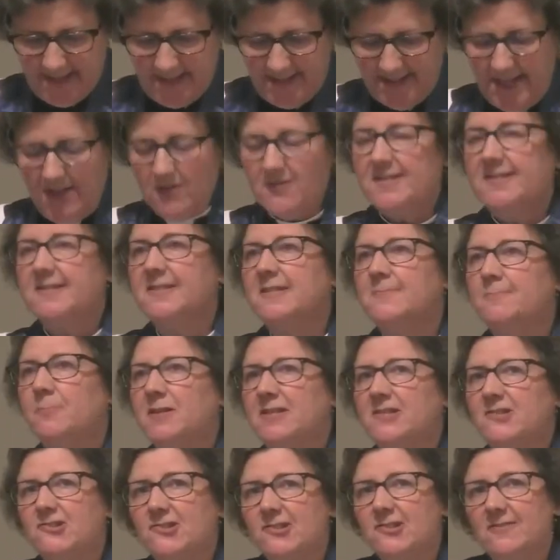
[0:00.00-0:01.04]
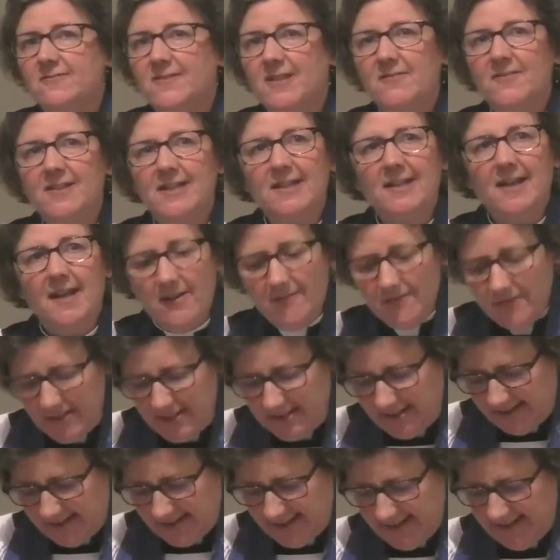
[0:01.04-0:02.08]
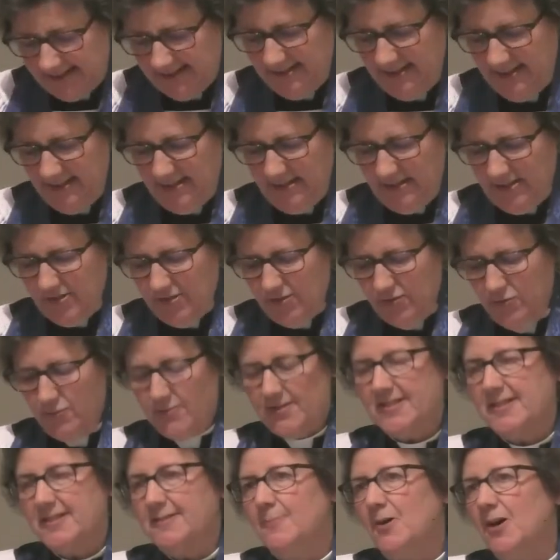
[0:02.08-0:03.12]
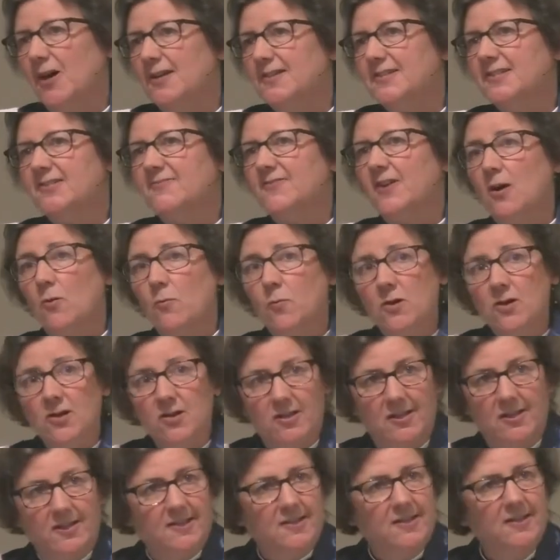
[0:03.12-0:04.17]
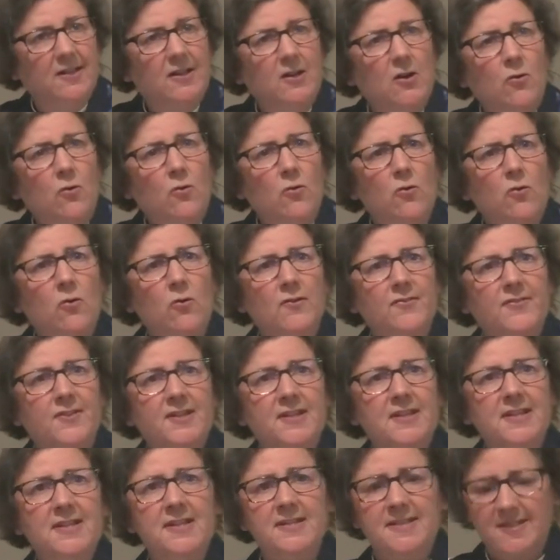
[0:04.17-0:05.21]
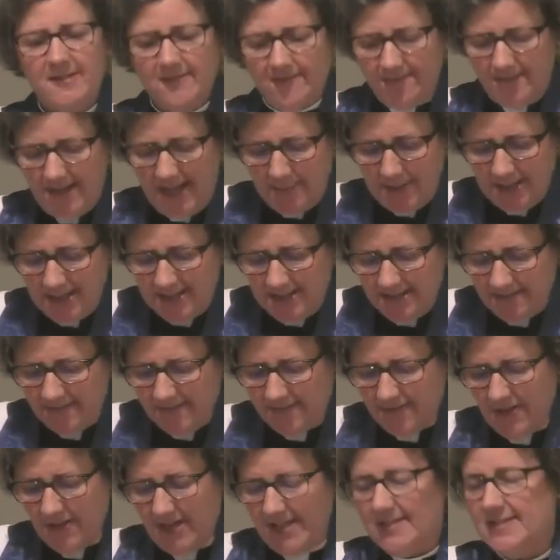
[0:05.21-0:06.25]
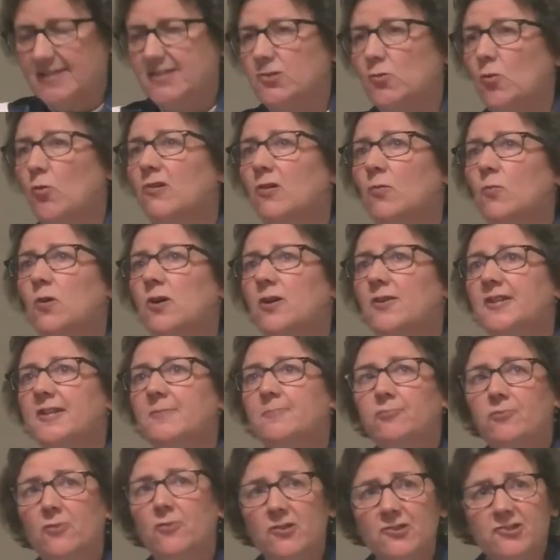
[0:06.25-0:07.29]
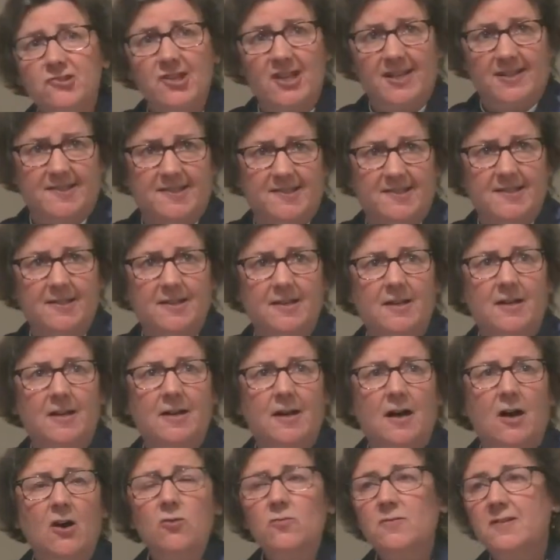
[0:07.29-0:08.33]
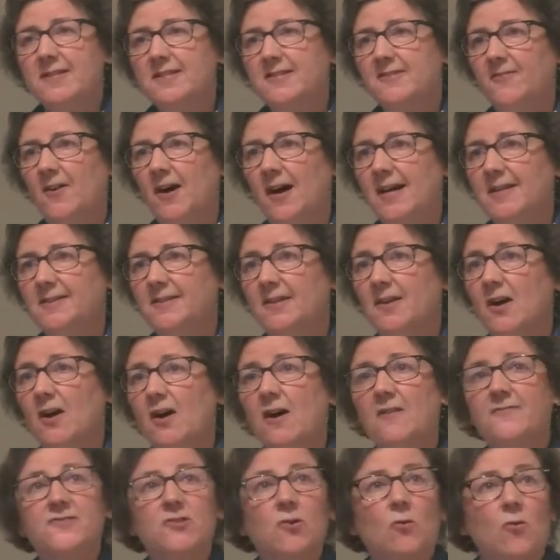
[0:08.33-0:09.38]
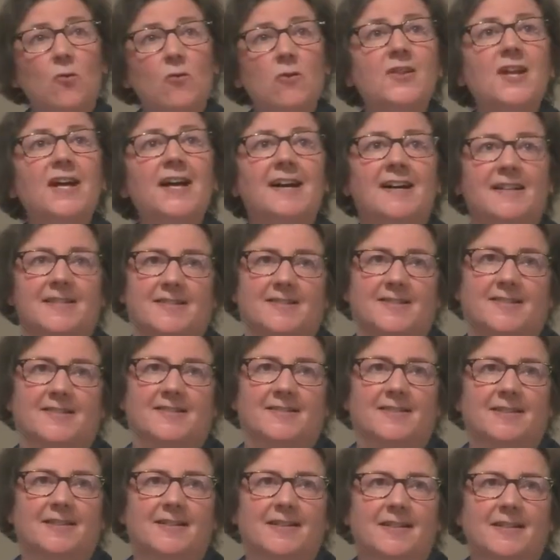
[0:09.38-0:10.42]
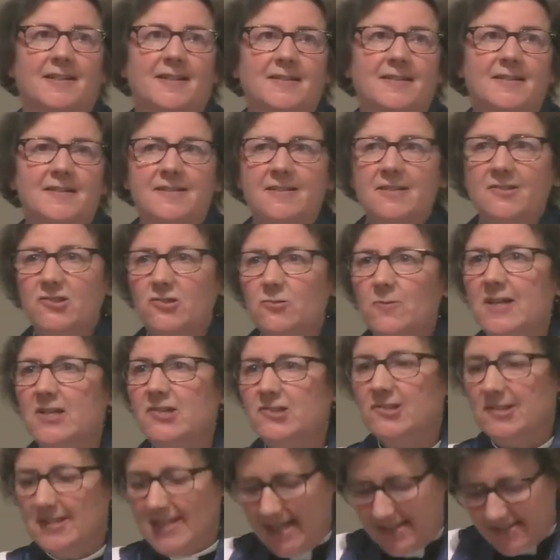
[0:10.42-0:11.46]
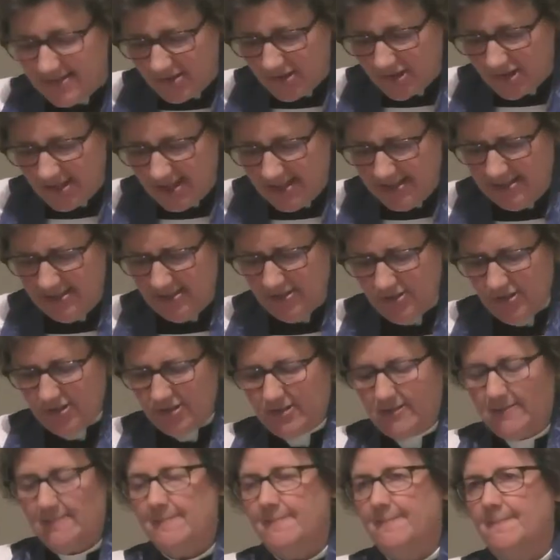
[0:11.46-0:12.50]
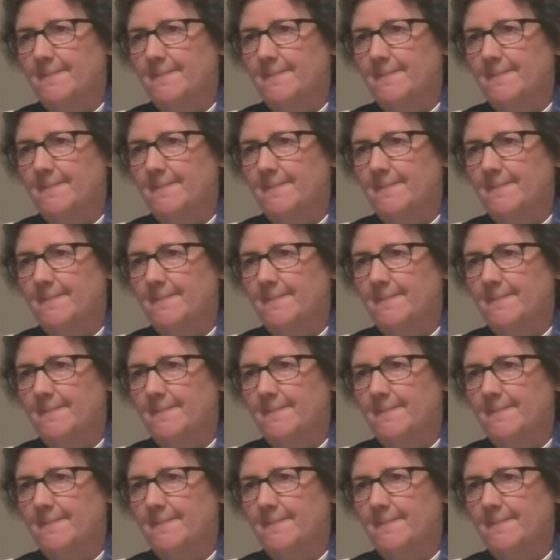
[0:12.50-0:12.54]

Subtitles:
There is the depletion of giving everything to the demands of our work or the needs of family and friends or a worthy project, only to find that after all that, the situation hasn't changed.